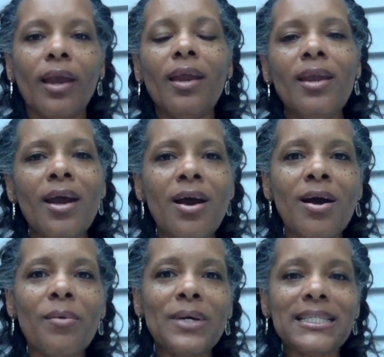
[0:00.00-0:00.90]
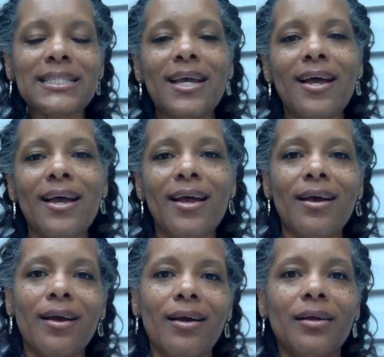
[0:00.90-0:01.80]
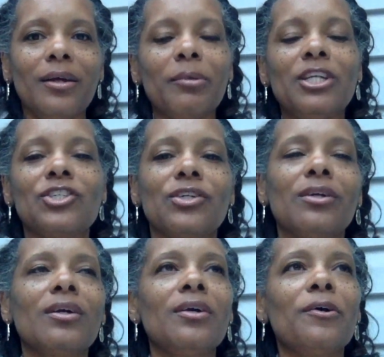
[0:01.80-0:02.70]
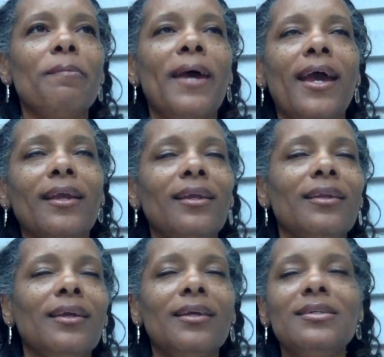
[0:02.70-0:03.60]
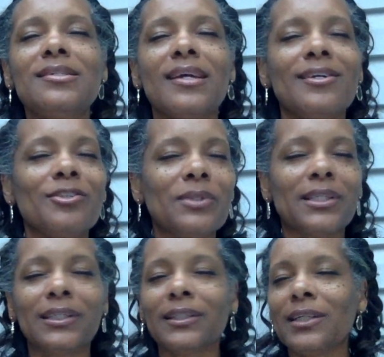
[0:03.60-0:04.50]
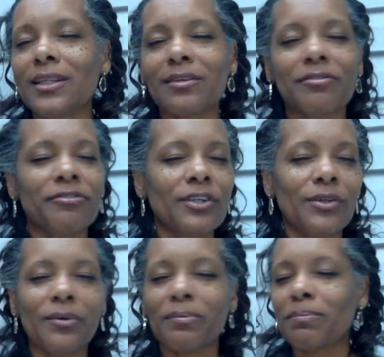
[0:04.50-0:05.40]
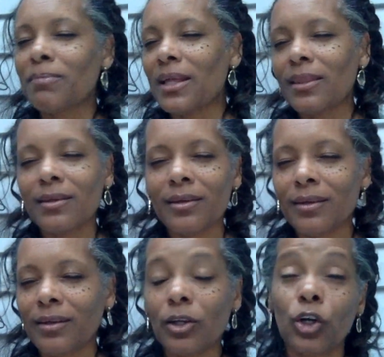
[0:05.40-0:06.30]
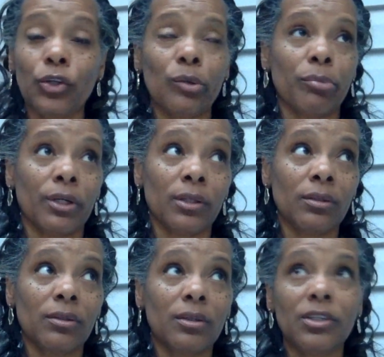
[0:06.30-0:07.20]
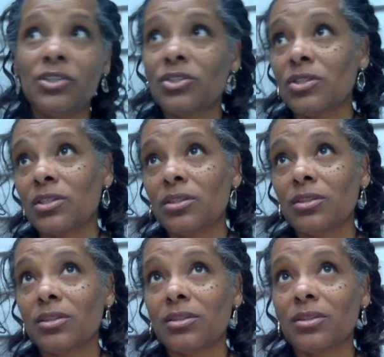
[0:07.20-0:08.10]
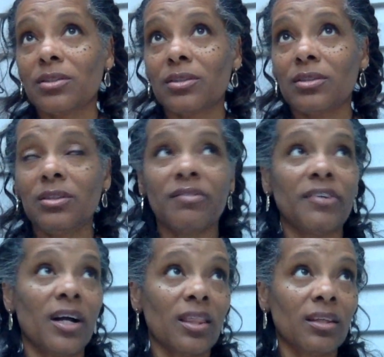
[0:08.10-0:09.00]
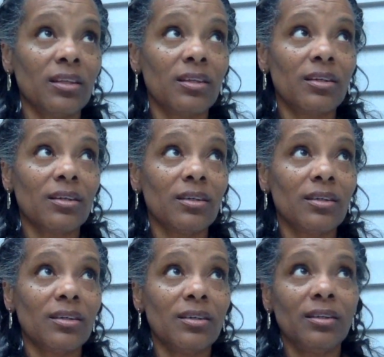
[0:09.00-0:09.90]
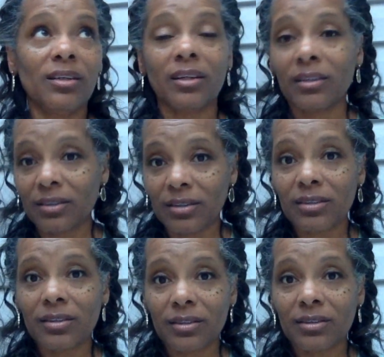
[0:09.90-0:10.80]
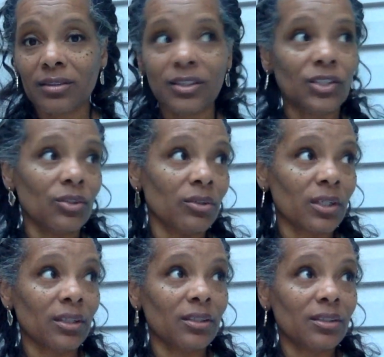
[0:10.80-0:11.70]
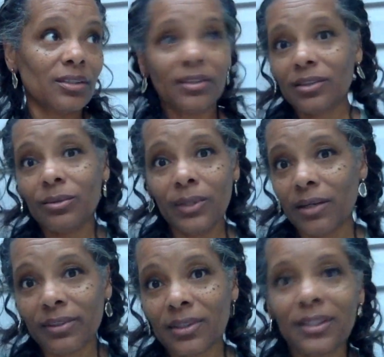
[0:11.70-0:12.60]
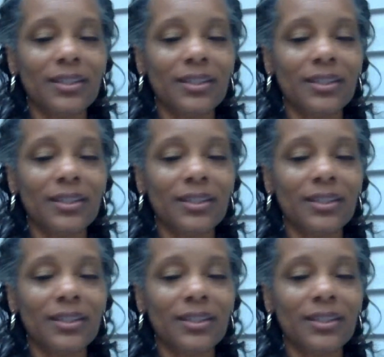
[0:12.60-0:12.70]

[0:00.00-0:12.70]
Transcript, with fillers: Hey y'all, what's up? It's your girl back in the his house with another for your mother or your brother or your sister, or your father, you know, your daughter, whoever.